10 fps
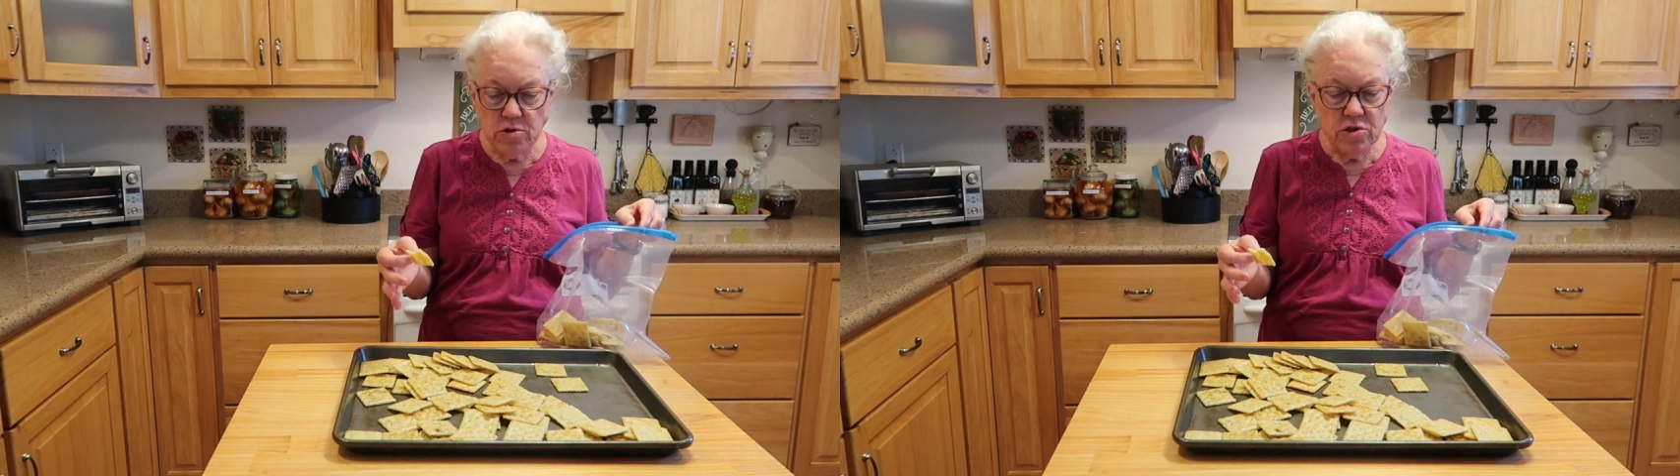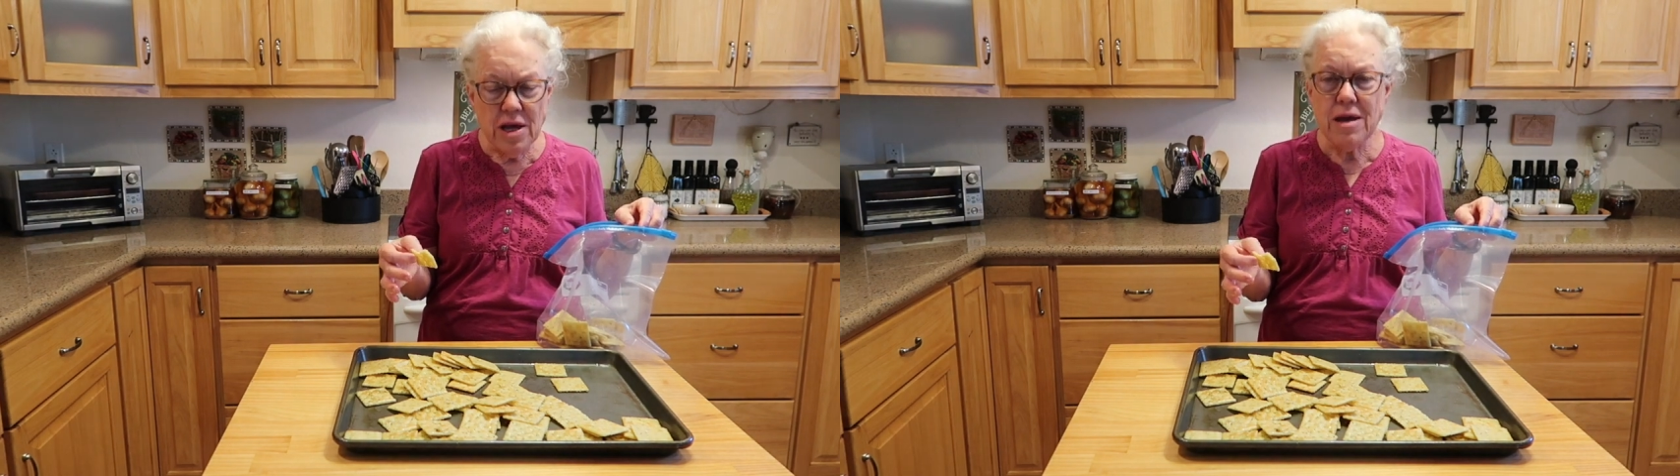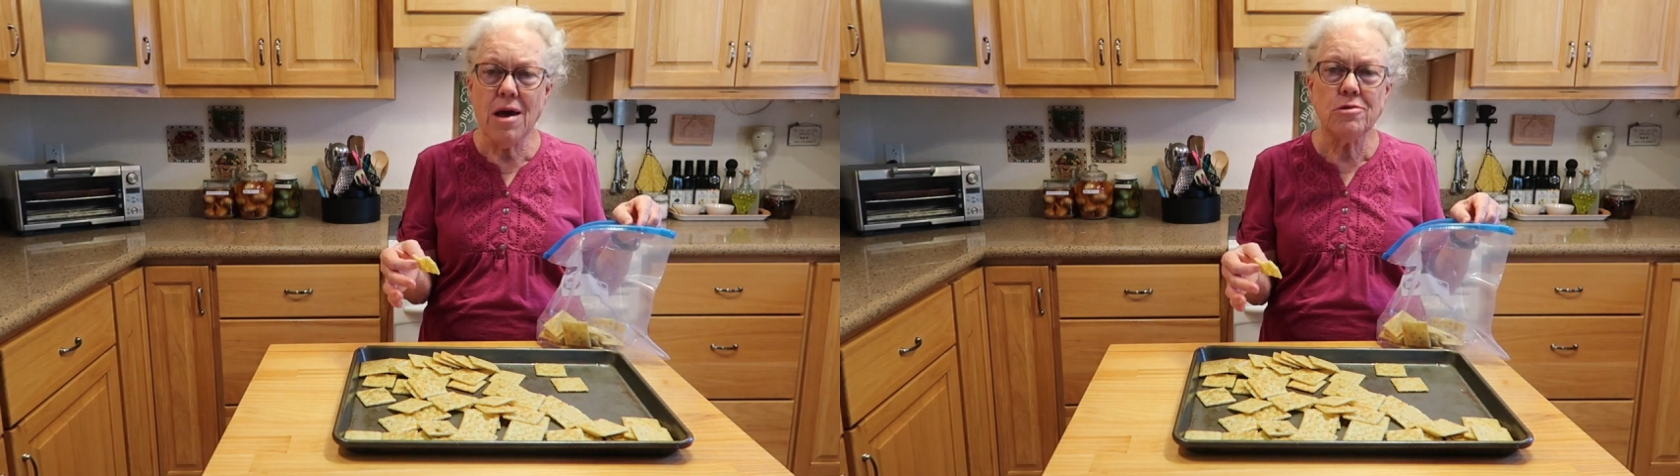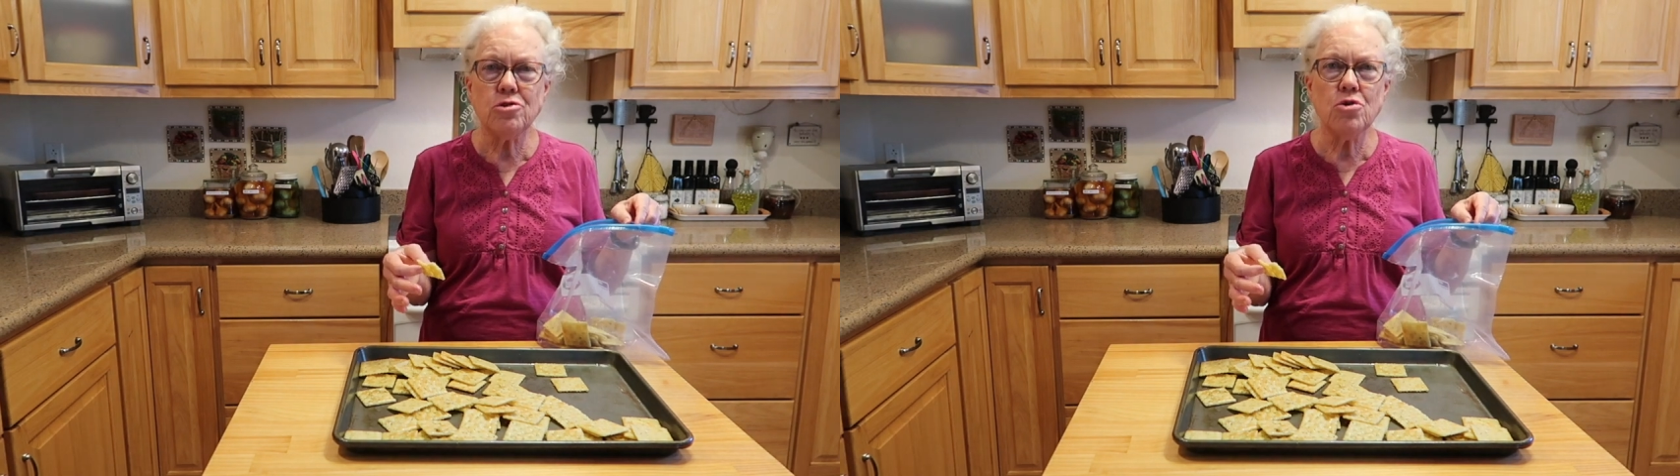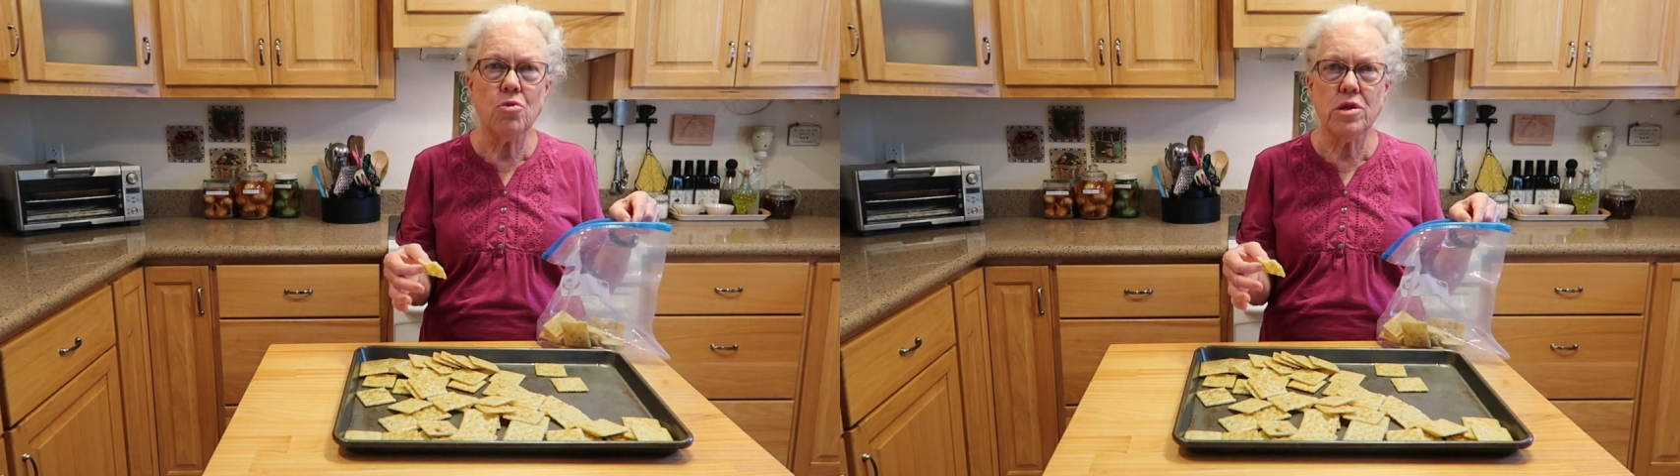They can't
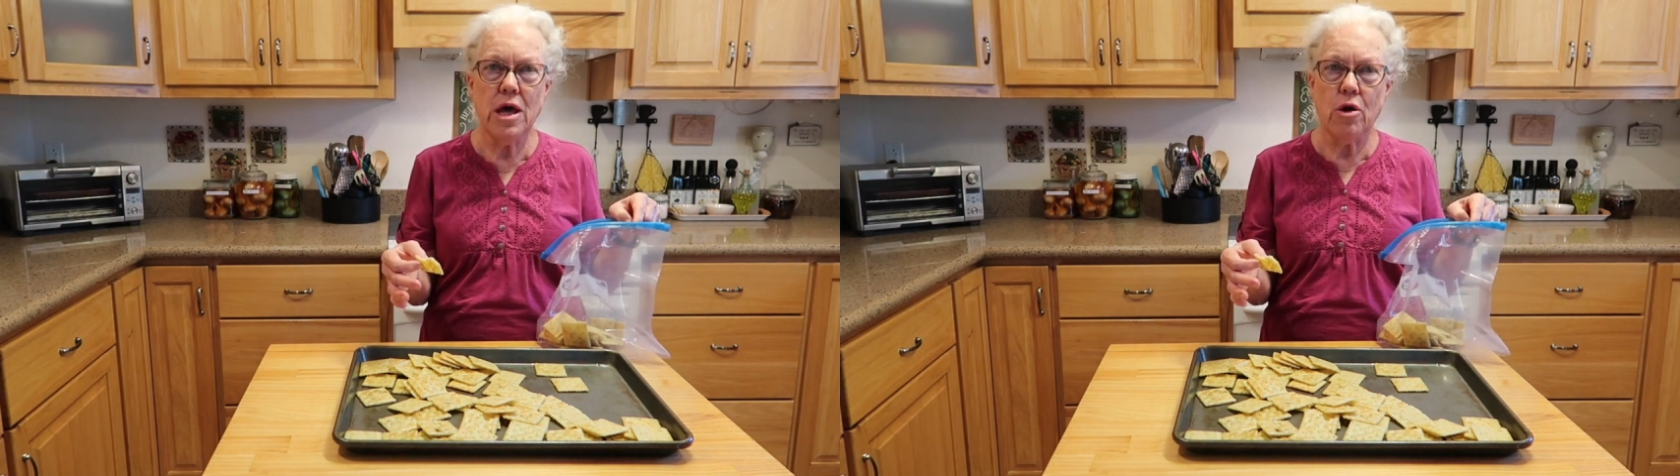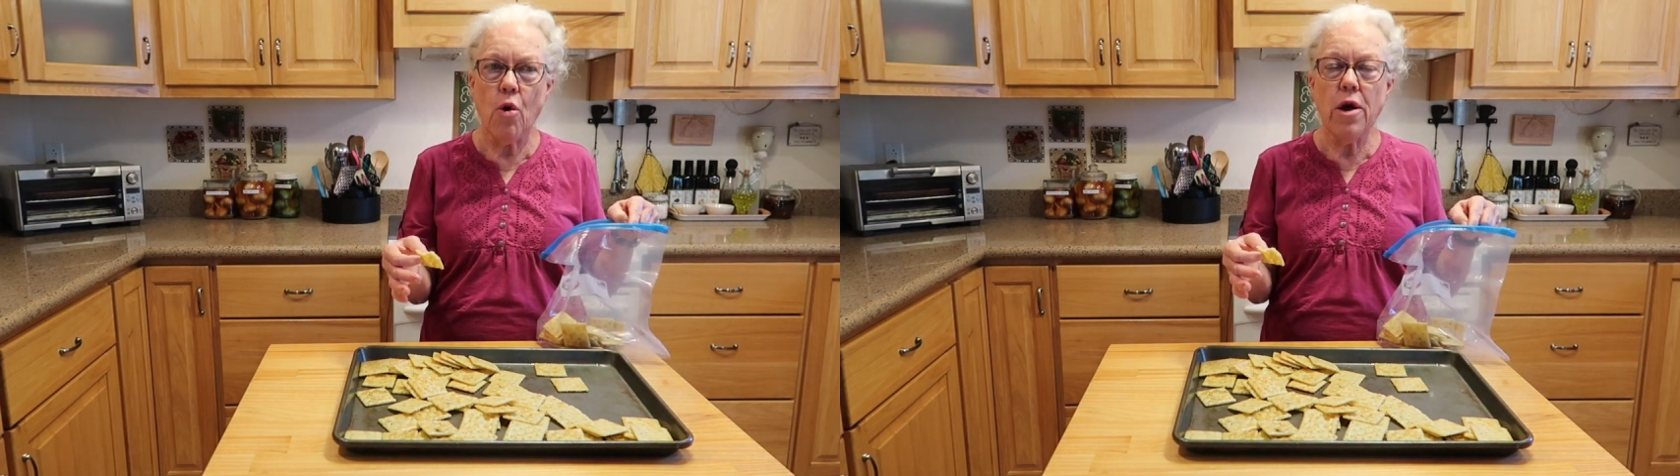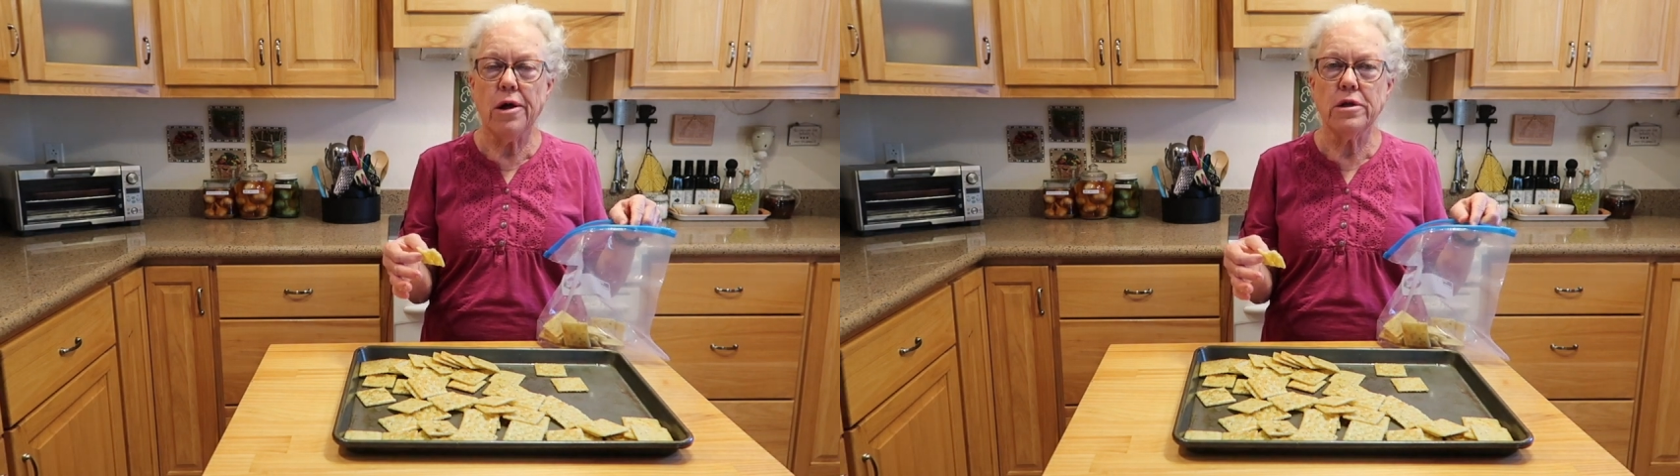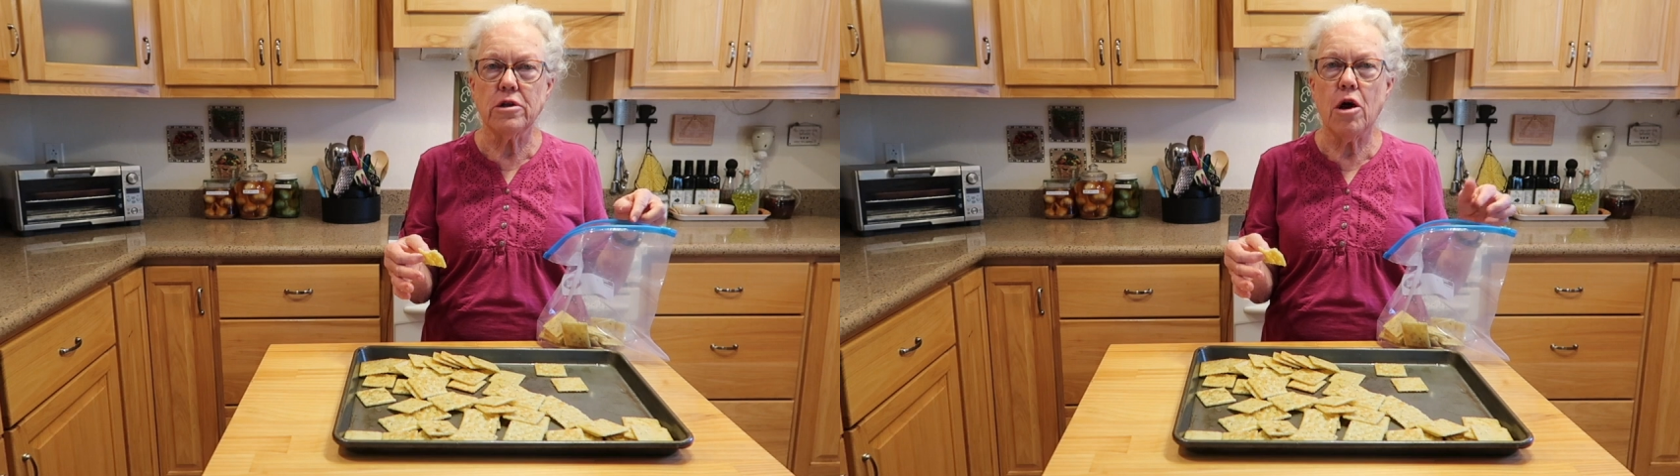soak in that oil and